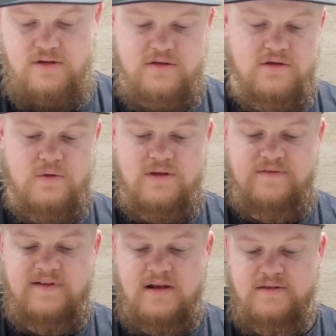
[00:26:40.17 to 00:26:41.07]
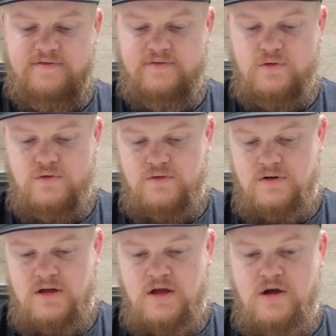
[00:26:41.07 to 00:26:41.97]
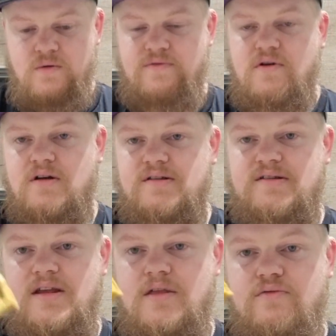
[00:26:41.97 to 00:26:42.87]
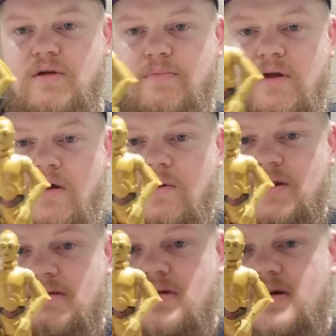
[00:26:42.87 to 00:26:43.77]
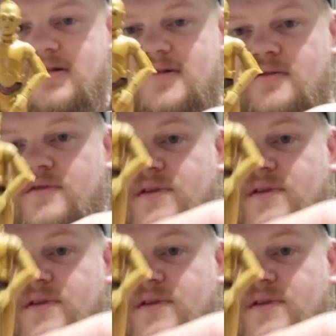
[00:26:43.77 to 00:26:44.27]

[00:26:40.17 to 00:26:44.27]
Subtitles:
than the one that fell on the floor, we've got C3PO, and he's got a silver